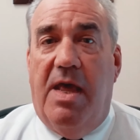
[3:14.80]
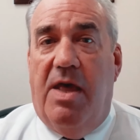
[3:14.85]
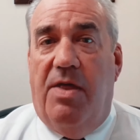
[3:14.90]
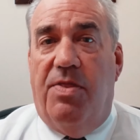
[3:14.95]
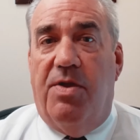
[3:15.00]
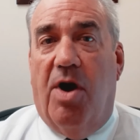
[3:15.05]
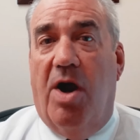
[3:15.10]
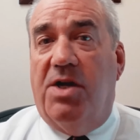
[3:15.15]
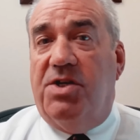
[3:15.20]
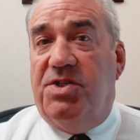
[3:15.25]

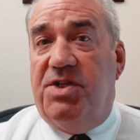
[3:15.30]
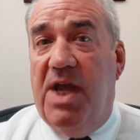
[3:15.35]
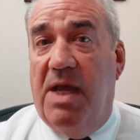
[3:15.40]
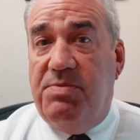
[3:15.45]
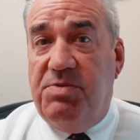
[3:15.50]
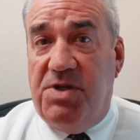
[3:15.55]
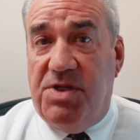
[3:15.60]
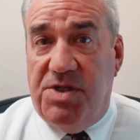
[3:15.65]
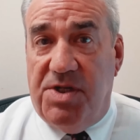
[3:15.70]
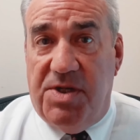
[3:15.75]
There are
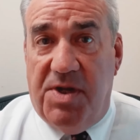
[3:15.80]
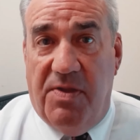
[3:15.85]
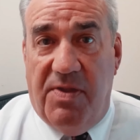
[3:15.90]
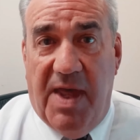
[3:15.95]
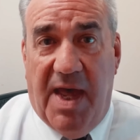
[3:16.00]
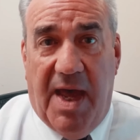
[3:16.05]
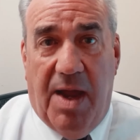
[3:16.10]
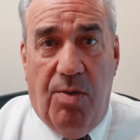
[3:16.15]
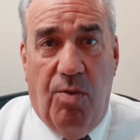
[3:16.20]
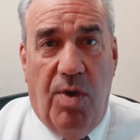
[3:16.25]
exceptions to
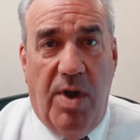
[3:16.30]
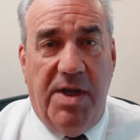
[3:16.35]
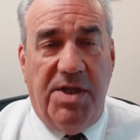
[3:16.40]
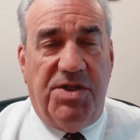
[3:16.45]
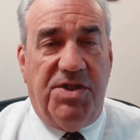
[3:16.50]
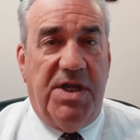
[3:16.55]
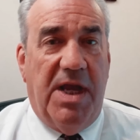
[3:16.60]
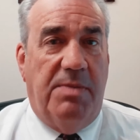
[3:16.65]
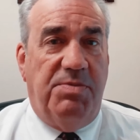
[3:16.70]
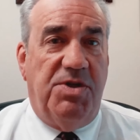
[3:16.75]
that. One
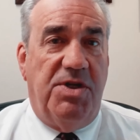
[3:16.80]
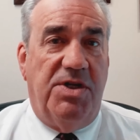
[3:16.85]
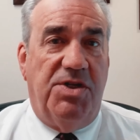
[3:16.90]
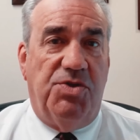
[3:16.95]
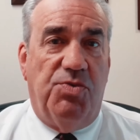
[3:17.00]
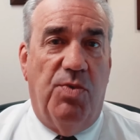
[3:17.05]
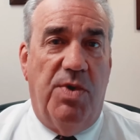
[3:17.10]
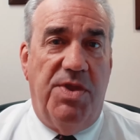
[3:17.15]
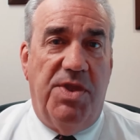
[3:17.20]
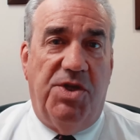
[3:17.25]
exception
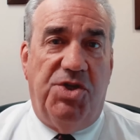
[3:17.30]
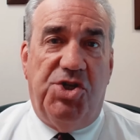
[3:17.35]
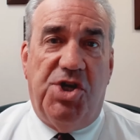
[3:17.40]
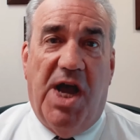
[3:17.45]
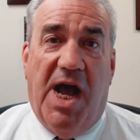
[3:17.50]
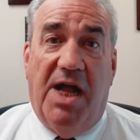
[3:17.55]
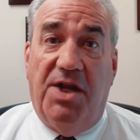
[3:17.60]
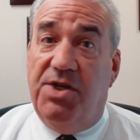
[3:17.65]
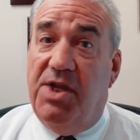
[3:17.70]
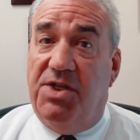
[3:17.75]
is when the
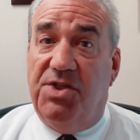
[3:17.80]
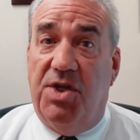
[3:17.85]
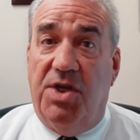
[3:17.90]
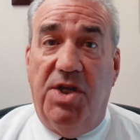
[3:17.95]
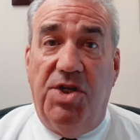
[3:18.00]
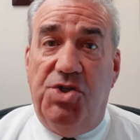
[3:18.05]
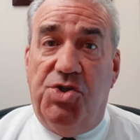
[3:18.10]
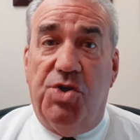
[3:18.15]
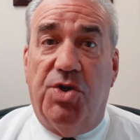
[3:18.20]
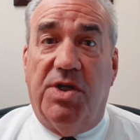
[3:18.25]
child doesn't
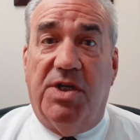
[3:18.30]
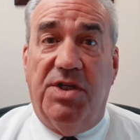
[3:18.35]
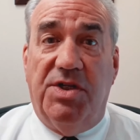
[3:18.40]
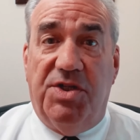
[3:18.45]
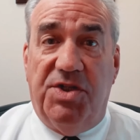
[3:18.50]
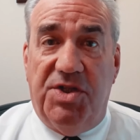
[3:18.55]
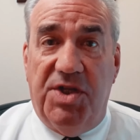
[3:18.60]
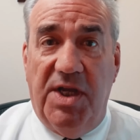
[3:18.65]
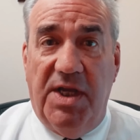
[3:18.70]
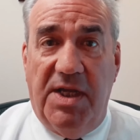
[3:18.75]
need your
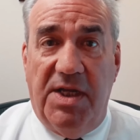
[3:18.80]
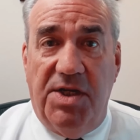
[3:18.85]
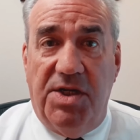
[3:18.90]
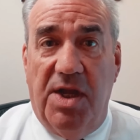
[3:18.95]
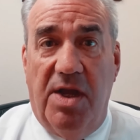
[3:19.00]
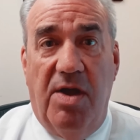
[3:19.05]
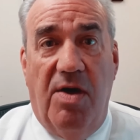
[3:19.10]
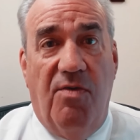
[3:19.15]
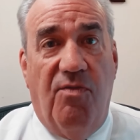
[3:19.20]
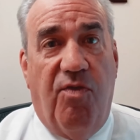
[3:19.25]
consent
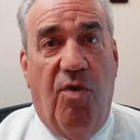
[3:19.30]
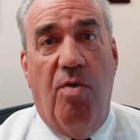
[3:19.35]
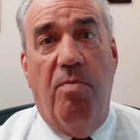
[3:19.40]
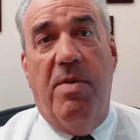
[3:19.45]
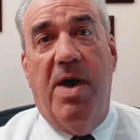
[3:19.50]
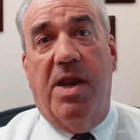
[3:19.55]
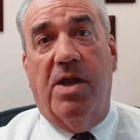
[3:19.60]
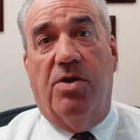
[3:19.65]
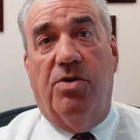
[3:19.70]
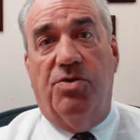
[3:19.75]
for
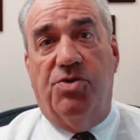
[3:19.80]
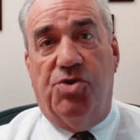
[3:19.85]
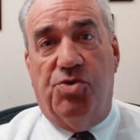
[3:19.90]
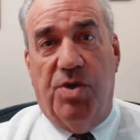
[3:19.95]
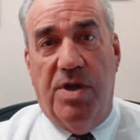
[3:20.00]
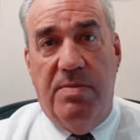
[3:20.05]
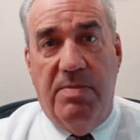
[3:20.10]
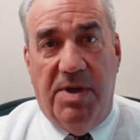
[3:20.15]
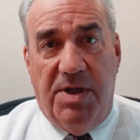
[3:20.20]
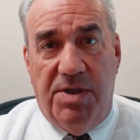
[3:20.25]
medical
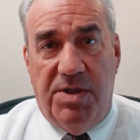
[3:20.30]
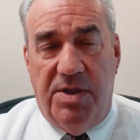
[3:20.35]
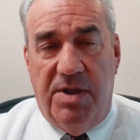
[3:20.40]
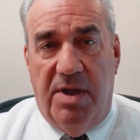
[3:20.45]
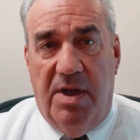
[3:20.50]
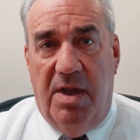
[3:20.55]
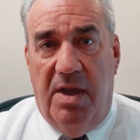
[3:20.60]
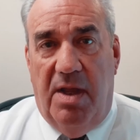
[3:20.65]
treatment.